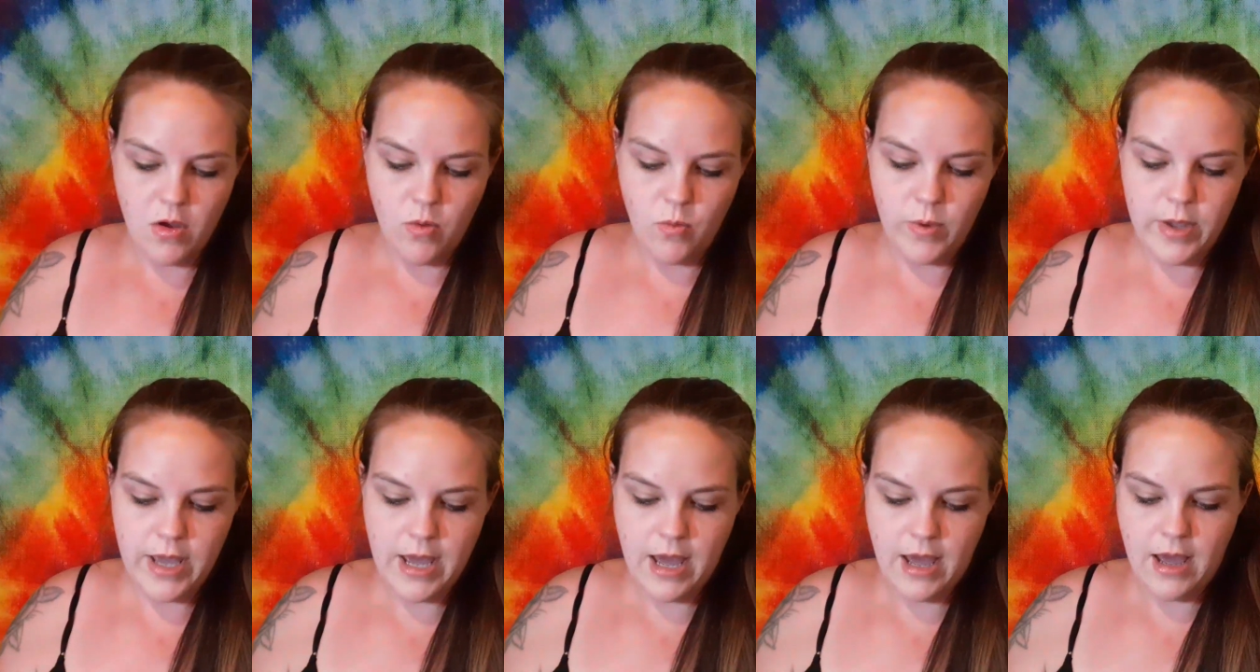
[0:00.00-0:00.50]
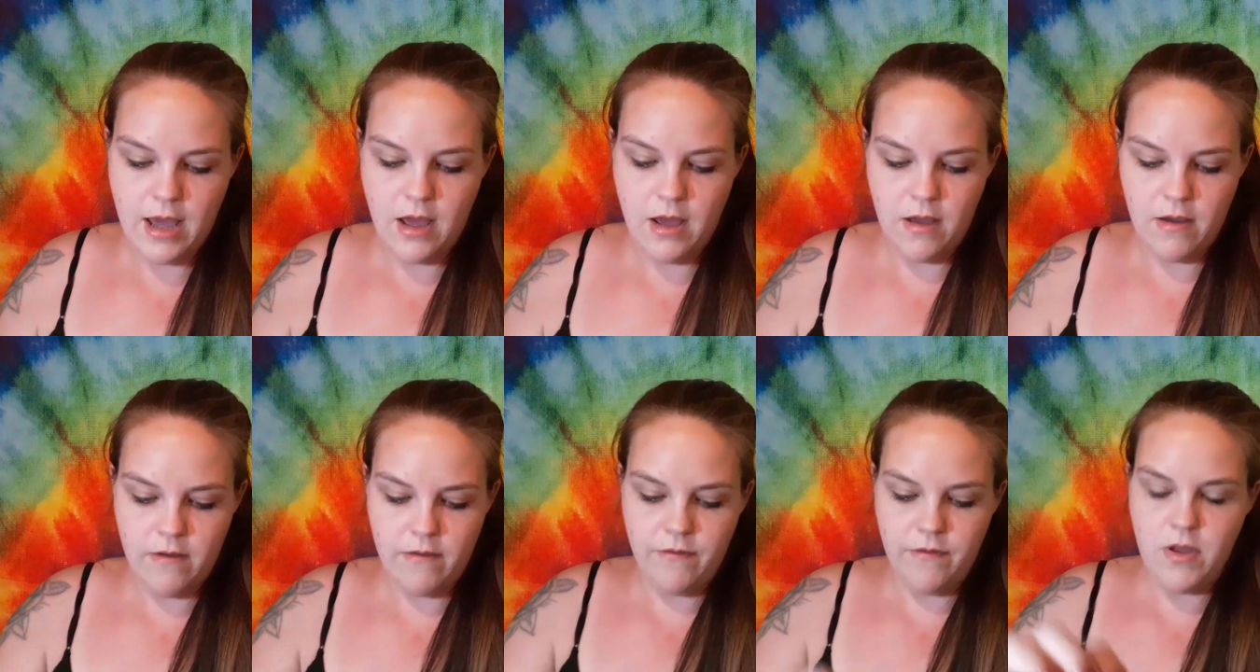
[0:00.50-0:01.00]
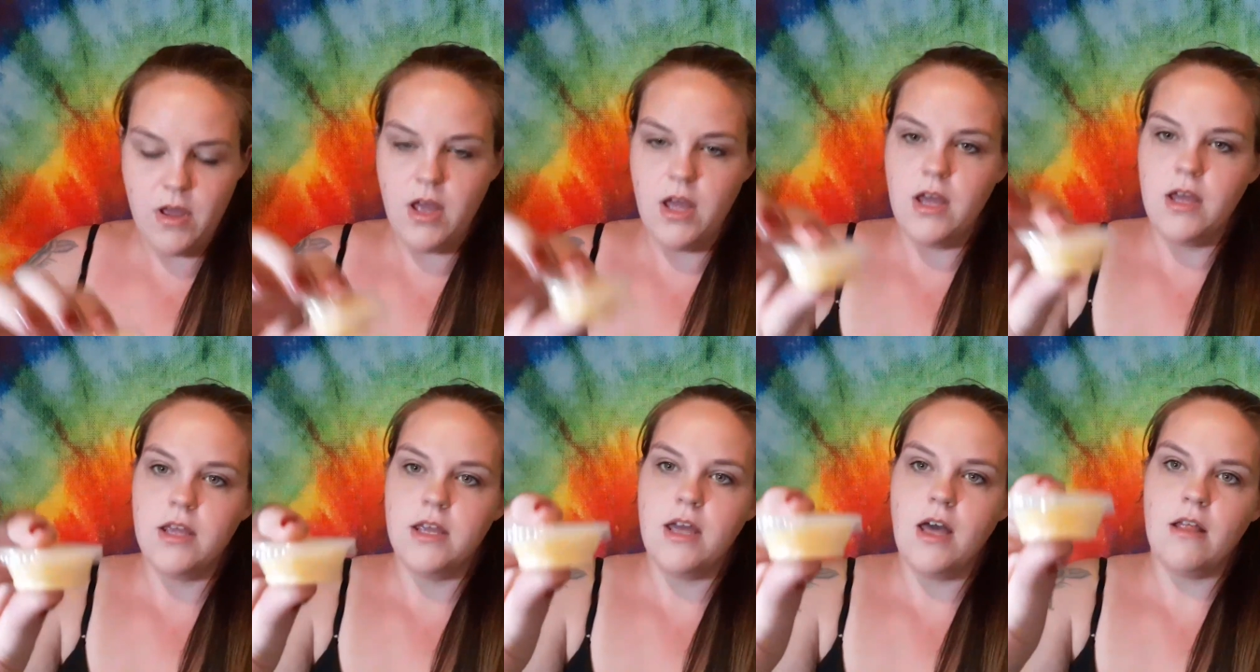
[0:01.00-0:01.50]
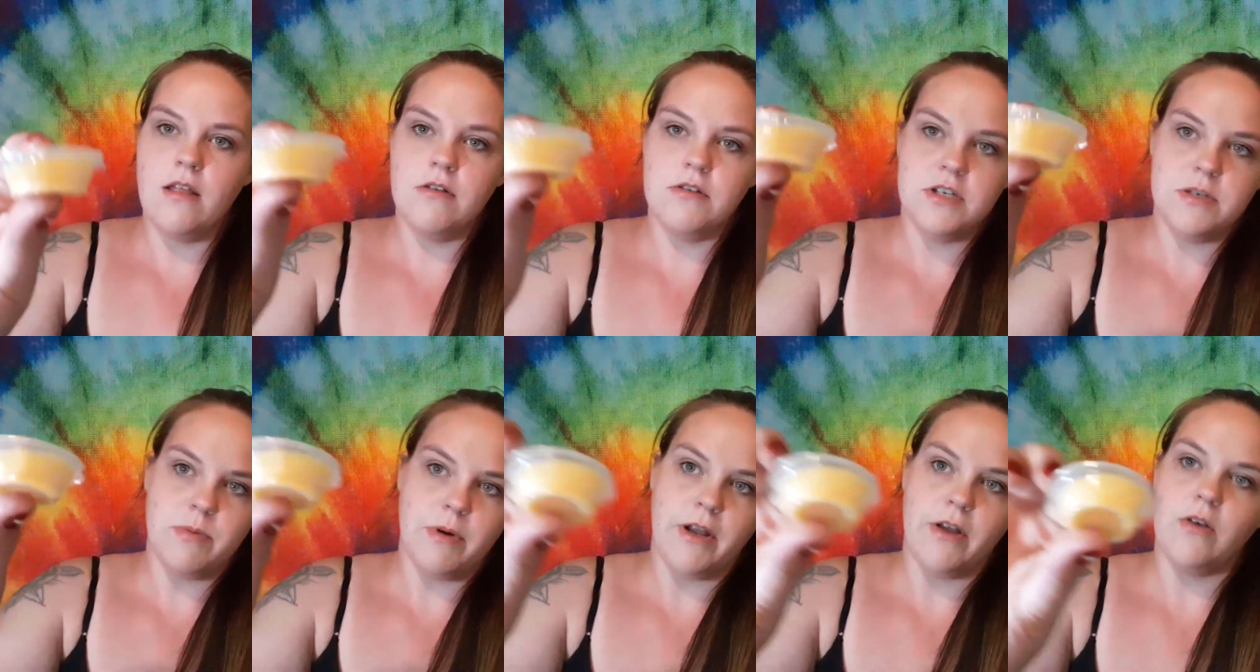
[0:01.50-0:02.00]
We have yellow
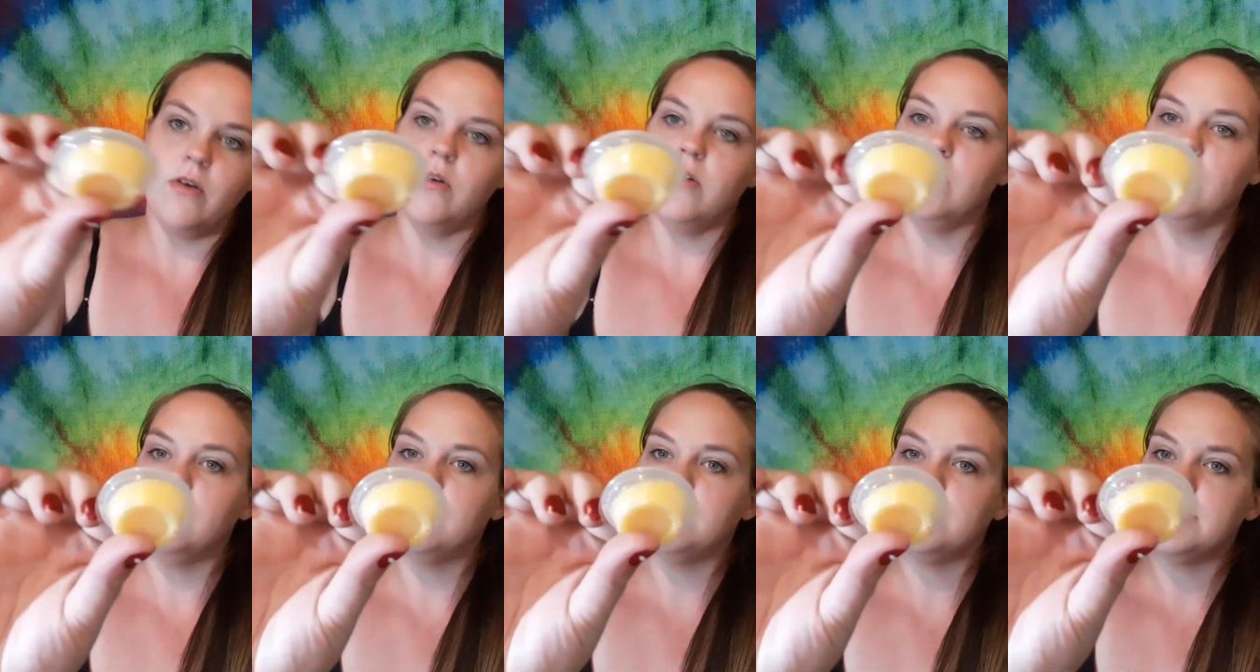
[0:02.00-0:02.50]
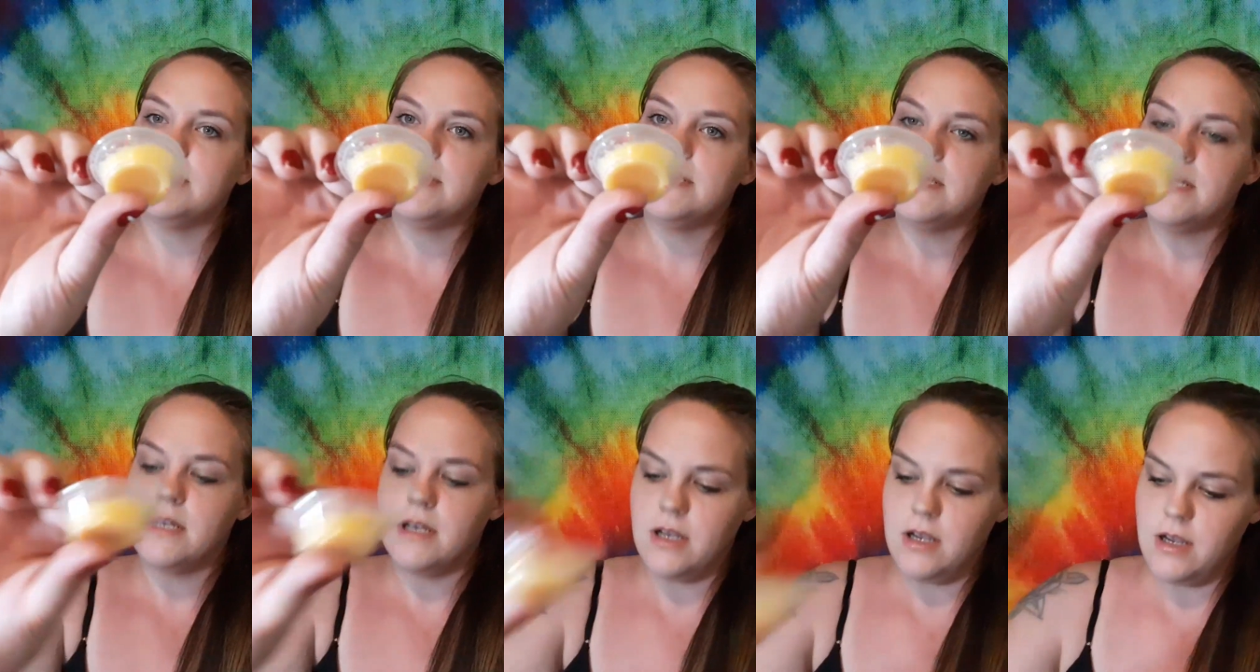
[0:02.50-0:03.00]
sprinkles.